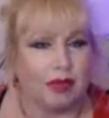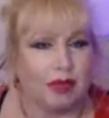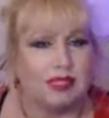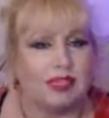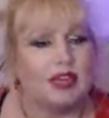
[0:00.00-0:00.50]

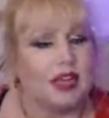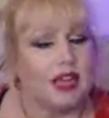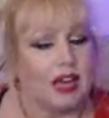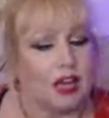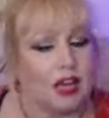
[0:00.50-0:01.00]
person,
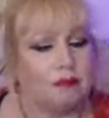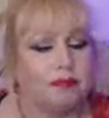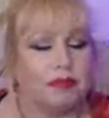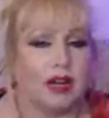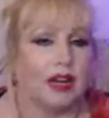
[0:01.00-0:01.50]

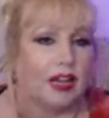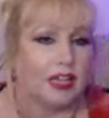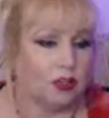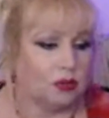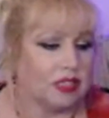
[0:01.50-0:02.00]

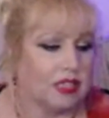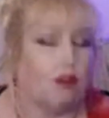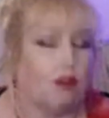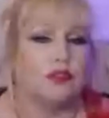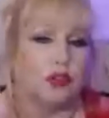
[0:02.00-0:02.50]
like
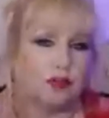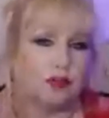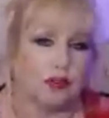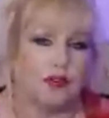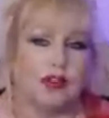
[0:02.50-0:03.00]
yourself. You're going to
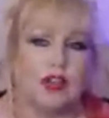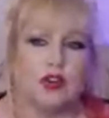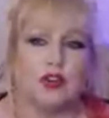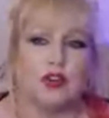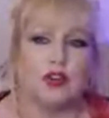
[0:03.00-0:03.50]
feel very
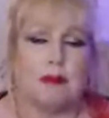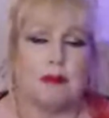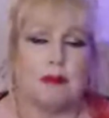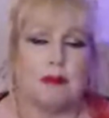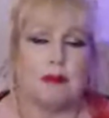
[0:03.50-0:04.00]
good
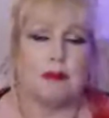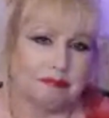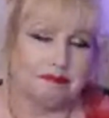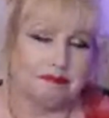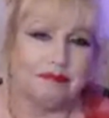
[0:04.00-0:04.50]
about that.
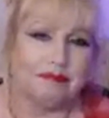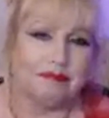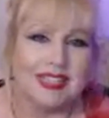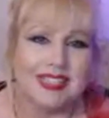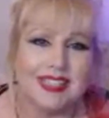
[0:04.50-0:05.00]

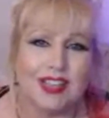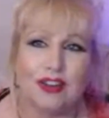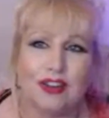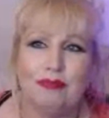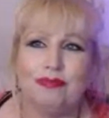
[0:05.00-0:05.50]

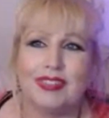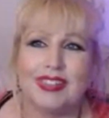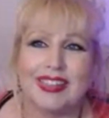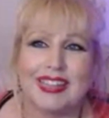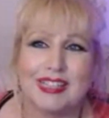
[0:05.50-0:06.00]
So
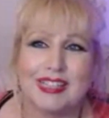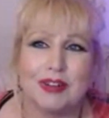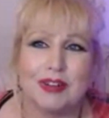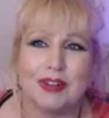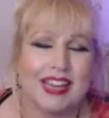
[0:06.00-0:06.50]
that's
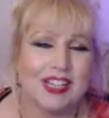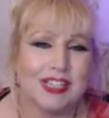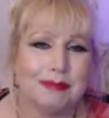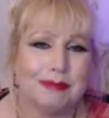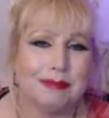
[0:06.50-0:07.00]
what I get,
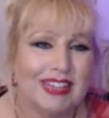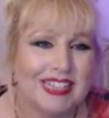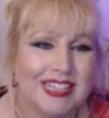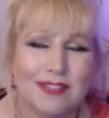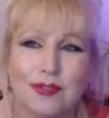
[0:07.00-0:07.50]
just mini
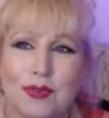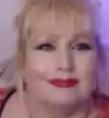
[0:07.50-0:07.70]
readings.